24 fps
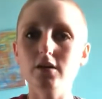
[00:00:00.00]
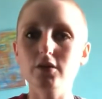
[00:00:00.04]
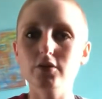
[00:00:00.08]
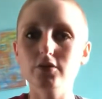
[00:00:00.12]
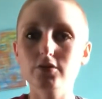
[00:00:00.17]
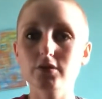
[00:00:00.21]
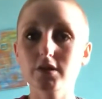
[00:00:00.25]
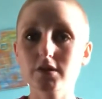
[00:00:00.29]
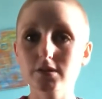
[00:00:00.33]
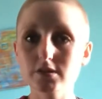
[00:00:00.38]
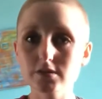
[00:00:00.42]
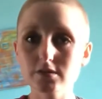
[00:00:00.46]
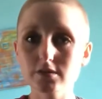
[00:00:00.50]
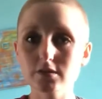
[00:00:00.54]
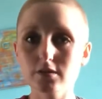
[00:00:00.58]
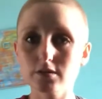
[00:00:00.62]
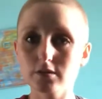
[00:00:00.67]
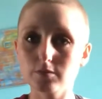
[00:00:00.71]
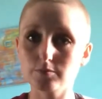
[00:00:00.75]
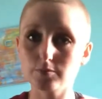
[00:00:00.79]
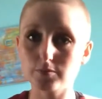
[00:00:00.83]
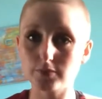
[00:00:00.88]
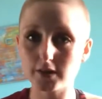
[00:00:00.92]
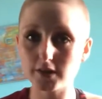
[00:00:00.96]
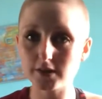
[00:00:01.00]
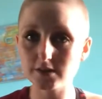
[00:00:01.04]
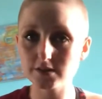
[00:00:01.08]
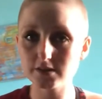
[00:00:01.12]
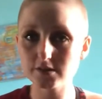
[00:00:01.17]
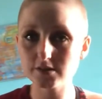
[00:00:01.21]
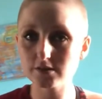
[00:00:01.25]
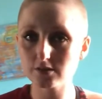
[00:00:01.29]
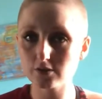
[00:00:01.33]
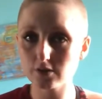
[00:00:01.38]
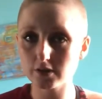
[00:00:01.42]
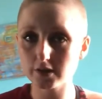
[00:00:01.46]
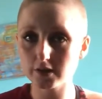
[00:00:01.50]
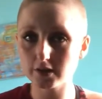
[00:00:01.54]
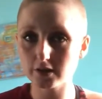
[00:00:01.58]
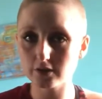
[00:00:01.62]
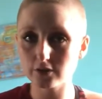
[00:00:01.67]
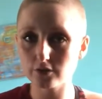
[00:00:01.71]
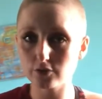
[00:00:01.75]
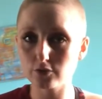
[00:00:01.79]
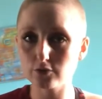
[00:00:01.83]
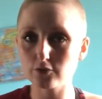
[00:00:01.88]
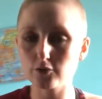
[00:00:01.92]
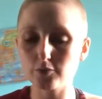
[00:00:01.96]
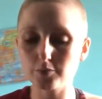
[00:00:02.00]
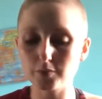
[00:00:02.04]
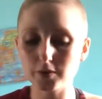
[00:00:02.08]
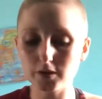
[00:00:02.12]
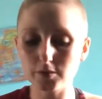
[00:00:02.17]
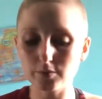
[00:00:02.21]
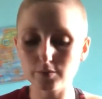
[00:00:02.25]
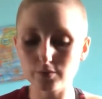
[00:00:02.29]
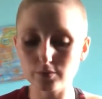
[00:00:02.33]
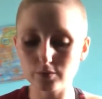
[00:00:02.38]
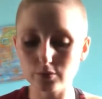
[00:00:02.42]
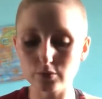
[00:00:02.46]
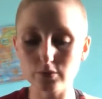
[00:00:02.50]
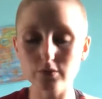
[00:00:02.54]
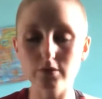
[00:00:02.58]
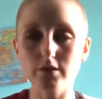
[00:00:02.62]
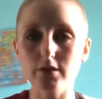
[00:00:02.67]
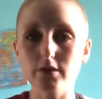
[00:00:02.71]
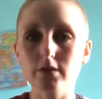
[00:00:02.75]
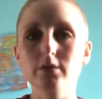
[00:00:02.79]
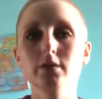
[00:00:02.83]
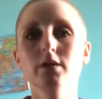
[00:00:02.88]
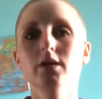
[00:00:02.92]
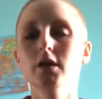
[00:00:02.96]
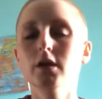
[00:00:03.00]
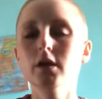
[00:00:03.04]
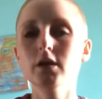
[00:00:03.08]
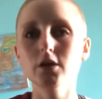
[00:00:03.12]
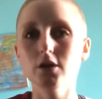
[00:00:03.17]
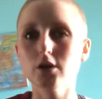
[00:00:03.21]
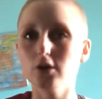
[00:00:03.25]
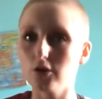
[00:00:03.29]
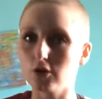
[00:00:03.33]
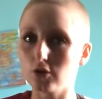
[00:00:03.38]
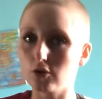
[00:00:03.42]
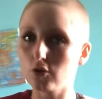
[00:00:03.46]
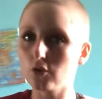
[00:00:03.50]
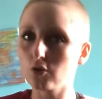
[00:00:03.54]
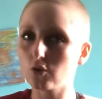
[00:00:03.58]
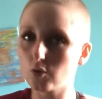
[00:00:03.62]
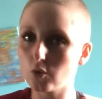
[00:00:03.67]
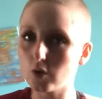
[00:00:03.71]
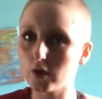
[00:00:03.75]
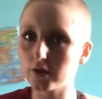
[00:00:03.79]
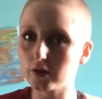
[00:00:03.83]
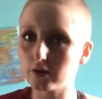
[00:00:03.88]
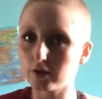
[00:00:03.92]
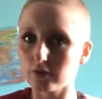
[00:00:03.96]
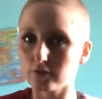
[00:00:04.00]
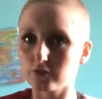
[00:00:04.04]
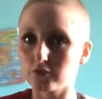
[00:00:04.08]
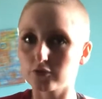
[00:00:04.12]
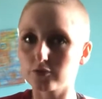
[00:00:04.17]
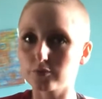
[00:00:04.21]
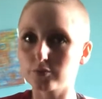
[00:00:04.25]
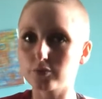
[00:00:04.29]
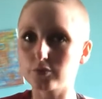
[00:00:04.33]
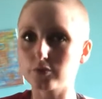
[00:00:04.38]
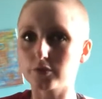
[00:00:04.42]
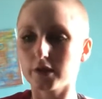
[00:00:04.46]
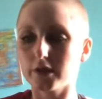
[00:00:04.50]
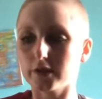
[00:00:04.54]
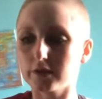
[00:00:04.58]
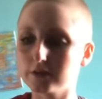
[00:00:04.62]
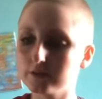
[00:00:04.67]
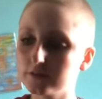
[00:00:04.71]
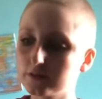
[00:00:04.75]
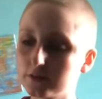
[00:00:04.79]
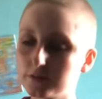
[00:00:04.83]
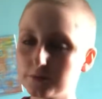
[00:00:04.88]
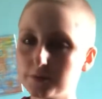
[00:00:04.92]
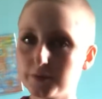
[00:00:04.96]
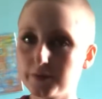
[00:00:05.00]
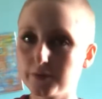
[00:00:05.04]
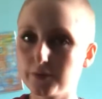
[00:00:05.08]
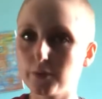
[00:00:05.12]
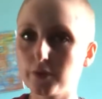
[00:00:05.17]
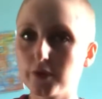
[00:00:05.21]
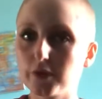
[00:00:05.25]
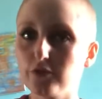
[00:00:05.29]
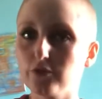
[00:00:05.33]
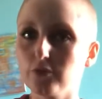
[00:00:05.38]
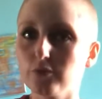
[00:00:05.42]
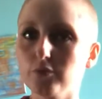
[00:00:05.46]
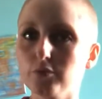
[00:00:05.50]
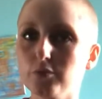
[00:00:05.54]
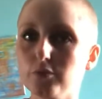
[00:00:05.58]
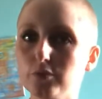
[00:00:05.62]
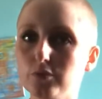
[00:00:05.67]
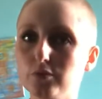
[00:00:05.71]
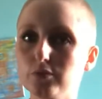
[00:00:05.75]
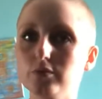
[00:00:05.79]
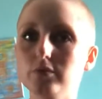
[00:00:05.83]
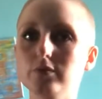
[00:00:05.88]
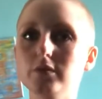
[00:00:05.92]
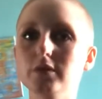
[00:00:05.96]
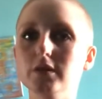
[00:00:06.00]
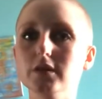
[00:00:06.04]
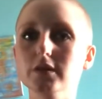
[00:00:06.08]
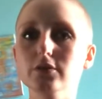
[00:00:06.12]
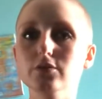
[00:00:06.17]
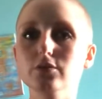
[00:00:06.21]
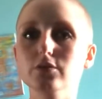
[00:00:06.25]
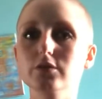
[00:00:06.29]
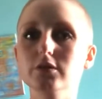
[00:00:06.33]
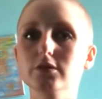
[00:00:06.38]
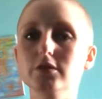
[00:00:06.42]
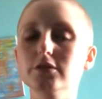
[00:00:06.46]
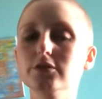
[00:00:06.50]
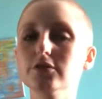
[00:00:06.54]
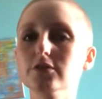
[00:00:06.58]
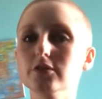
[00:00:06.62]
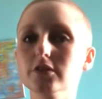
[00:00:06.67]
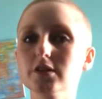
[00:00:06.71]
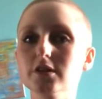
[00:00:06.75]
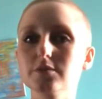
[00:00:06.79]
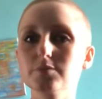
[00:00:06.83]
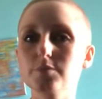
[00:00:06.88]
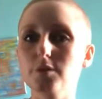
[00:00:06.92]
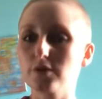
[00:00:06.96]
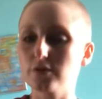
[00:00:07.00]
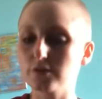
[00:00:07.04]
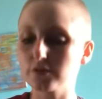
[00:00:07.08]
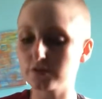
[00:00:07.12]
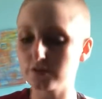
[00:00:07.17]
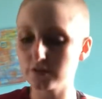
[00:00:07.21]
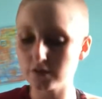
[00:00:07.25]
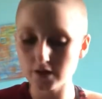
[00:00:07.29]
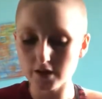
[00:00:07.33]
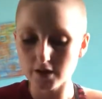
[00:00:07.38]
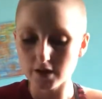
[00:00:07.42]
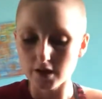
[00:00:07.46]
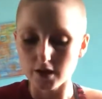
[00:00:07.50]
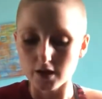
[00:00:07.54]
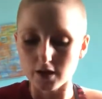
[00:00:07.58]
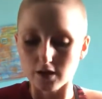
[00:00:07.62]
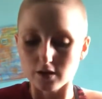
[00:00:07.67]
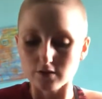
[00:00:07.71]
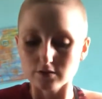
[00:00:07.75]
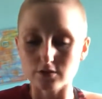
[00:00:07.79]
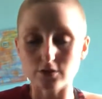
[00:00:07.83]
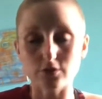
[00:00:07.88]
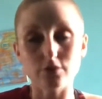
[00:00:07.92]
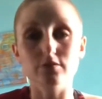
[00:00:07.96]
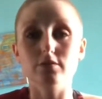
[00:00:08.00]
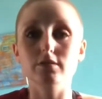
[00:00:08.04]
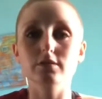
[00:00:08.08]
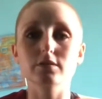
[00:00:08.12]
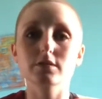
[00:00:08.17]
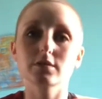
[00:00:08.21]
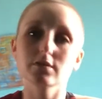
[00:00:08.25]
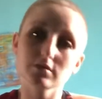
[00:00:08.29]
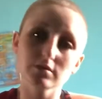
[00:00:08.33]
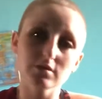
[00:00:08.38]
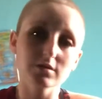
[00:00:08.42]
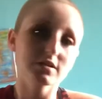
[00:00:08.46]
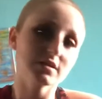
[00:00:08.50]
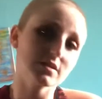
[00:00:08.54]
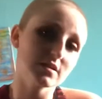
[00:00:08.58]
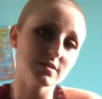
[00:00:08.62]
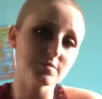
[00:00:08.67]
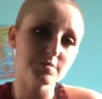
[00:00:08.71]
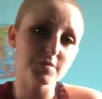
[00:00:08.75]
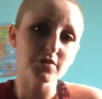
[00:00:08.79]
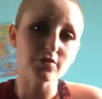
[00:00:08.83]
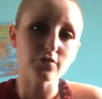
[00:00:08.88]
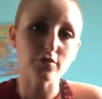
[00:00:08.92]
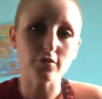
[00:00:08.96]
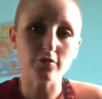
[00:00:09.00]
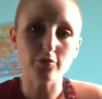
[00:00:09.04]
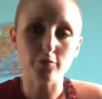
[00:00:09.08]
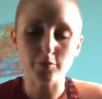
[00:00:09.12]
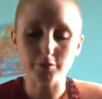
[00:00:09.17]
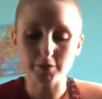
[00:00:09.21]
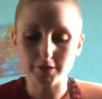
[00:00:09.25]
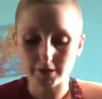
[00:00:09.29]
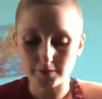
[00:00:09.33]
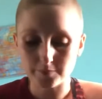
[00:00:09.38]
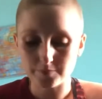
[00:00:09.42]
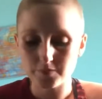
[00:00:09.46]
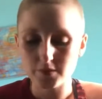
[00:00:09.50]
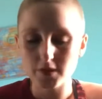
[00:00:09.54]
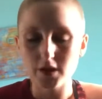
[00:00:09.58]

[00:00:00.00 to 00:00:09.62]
That's the side angle for people that are not quite comfortable yet to be away from the wall in order to do this pose. So it's a bit for everybody.